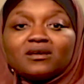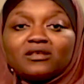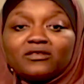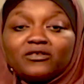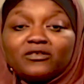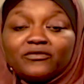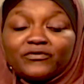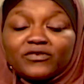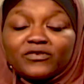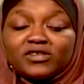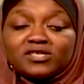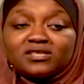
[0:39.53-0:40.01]

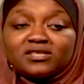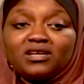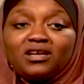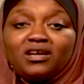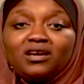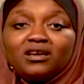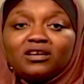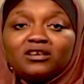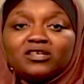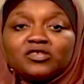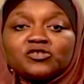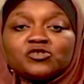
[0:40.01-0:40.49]
The first
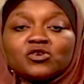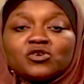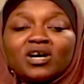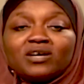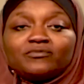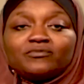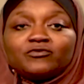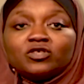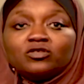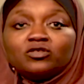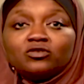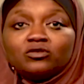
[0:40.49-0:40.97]
thing is you
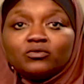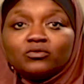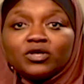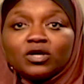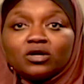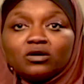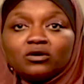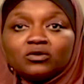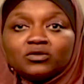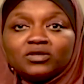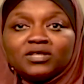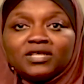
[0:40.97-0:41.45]
have to know
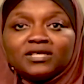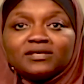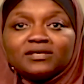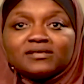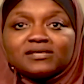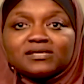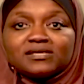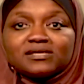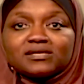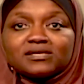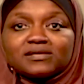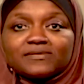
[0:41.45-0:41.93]
your
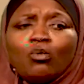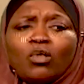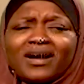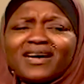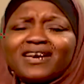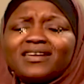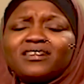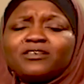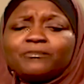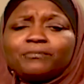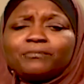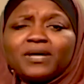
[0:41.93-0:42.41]
audience. What
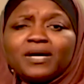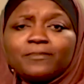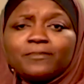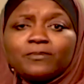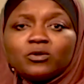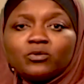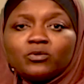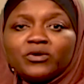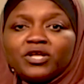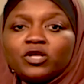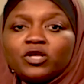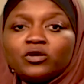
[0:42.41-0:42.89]
kind of
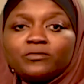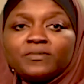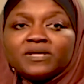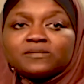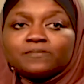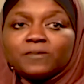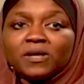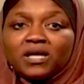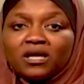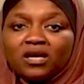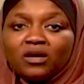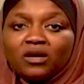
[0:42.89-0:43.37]
people will you be
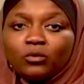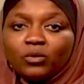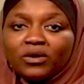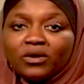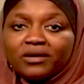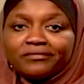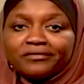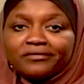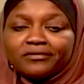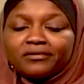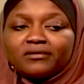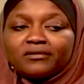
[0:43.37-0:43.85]
speaking
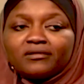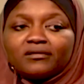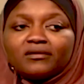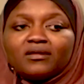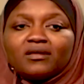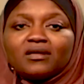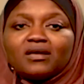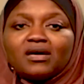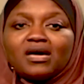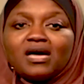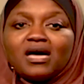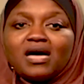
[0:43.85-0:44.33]
with?
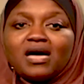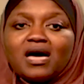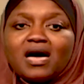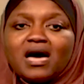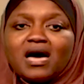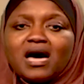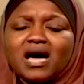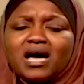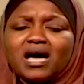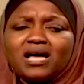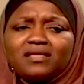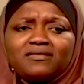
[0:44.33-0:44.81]

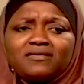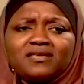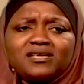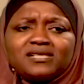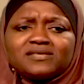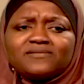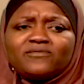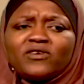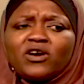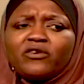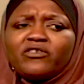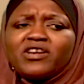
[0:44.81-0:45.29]
Are
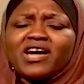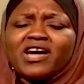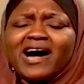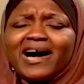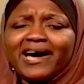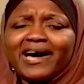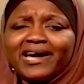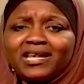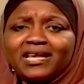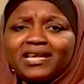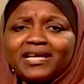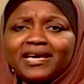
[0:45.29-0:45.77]
these very
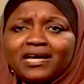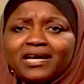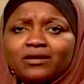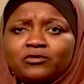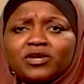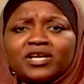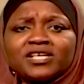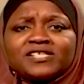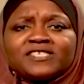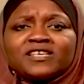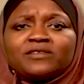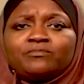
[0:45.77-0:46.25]
highly
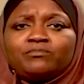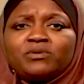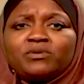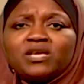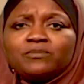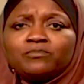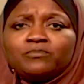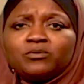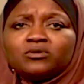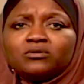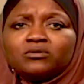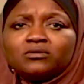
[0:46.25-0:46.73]
educated
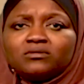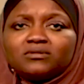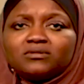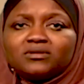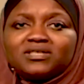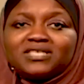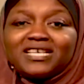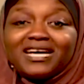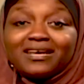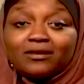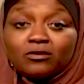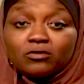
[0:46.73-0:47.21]
people,
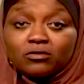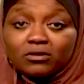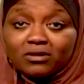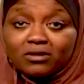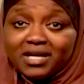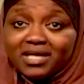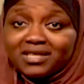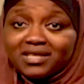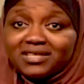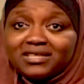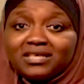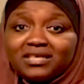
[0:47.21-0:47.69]

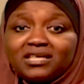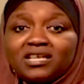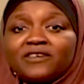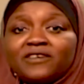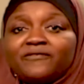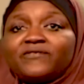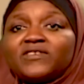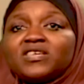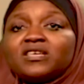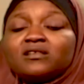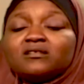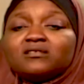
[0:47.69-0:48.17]
technocrats in their
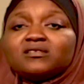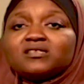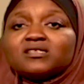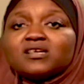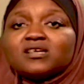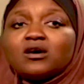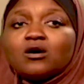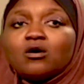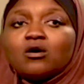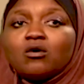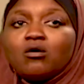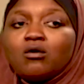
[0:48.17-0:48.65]
field,
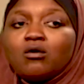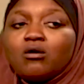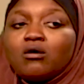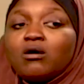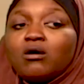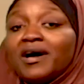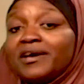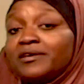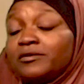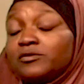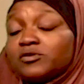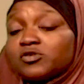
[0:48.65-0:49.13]
or
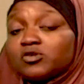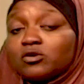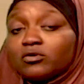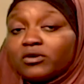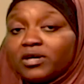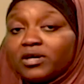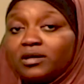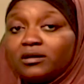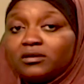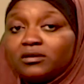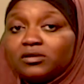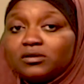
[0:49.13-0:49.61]
are you
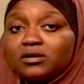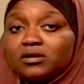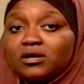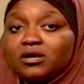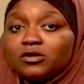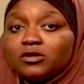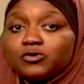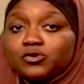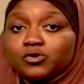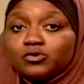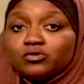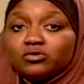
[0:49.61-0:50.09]
talking
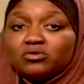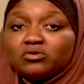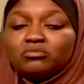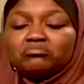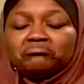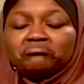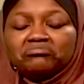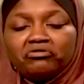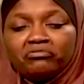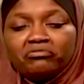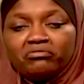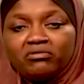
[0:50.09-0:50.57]
to
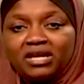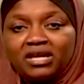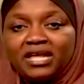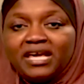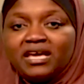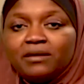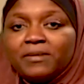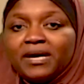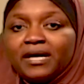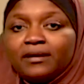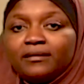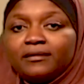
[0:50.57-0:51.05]

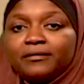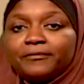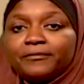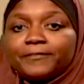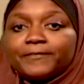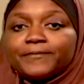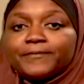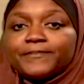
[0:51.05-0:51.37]
laymen?